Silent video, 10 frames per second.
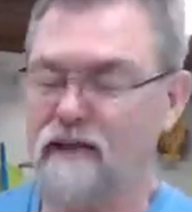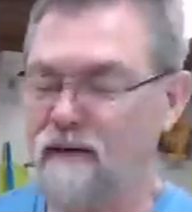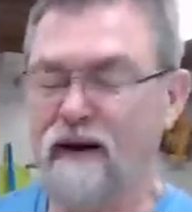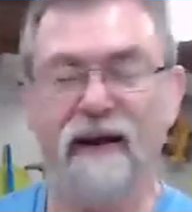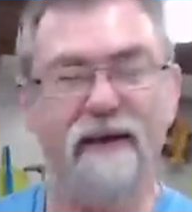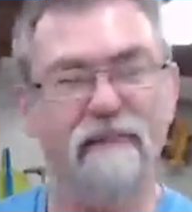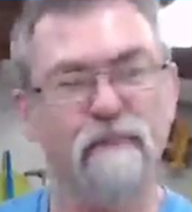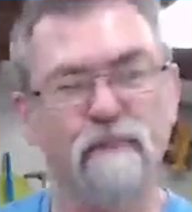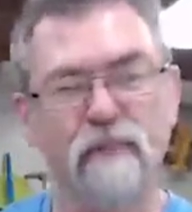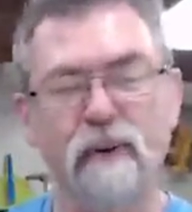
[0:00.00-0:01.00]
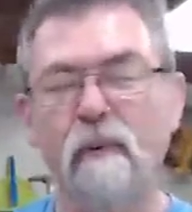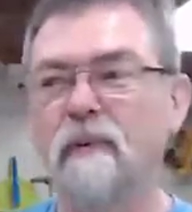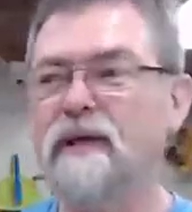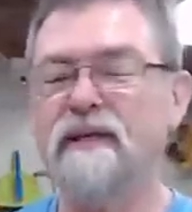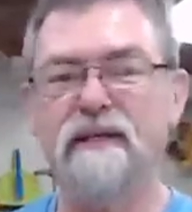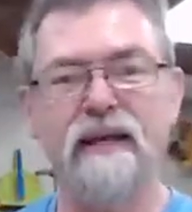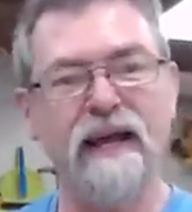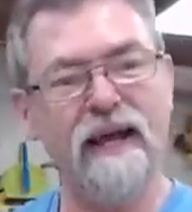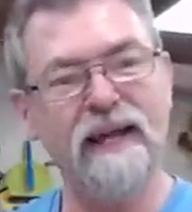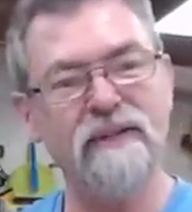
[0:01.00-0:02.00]
There are probably
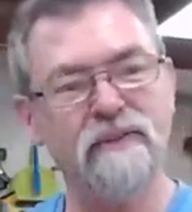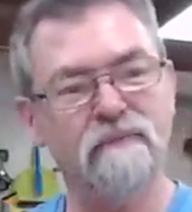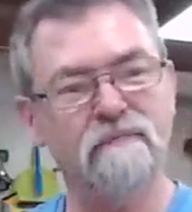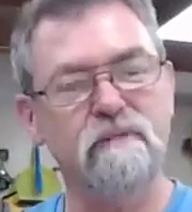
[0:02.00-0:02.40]
8,